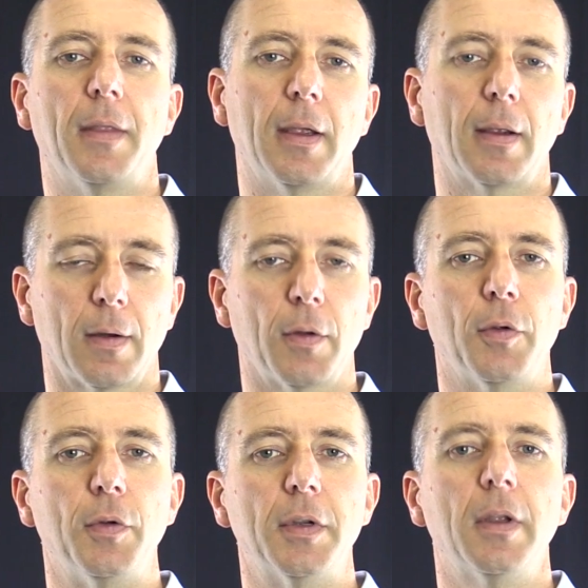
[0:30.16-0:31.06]
and they
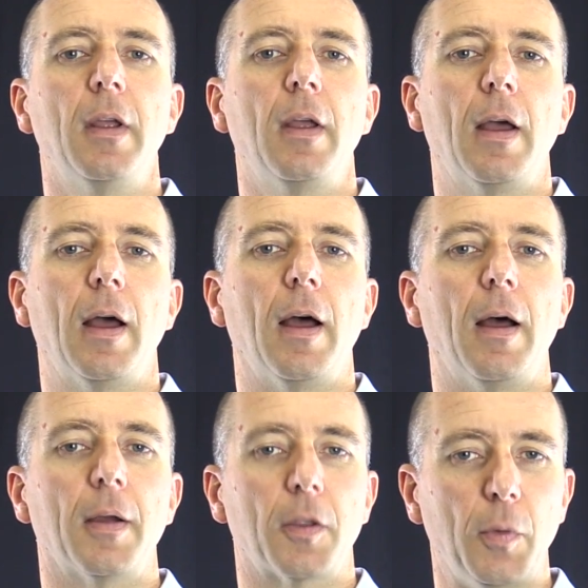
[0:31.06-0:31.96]
include
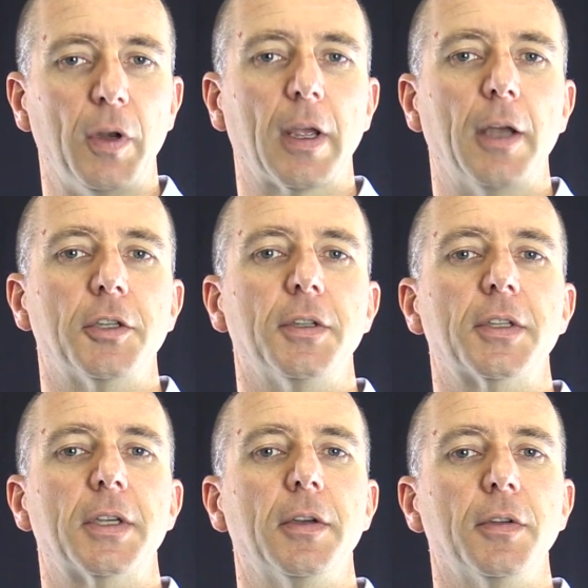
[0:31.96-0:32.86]
communication
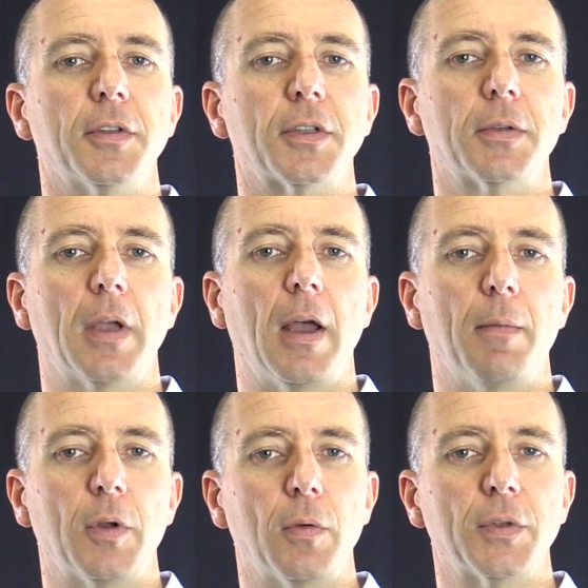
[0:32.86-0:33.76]
skills,
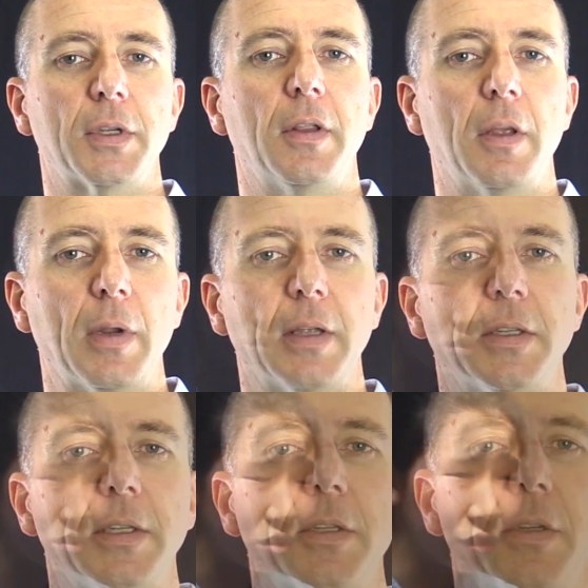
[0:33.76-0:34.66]
but also the
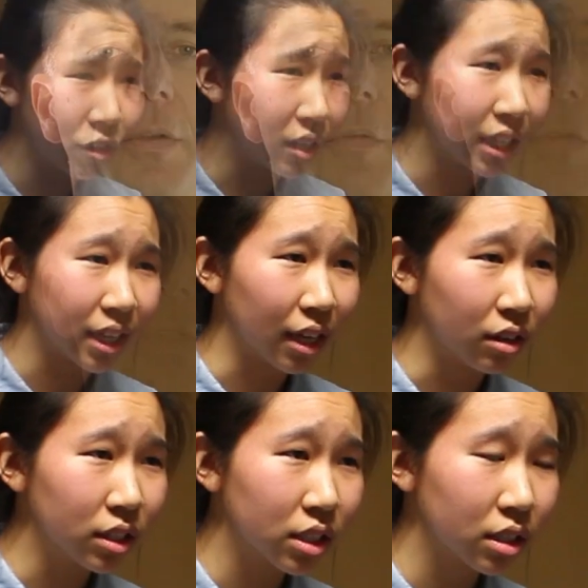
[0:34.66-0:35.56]
ability to
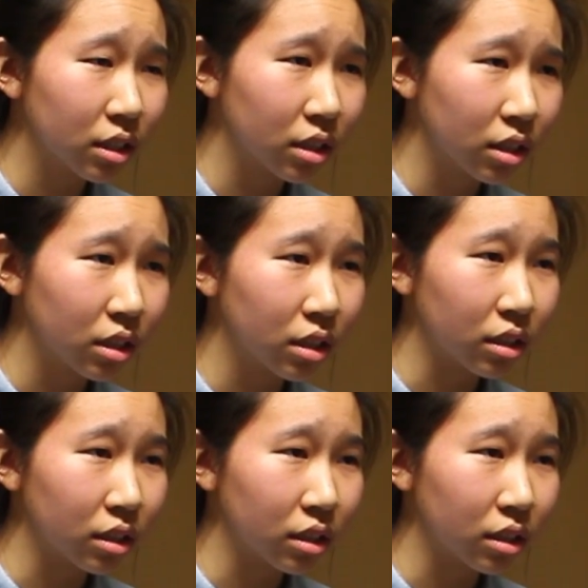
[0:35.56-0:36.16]
physically examine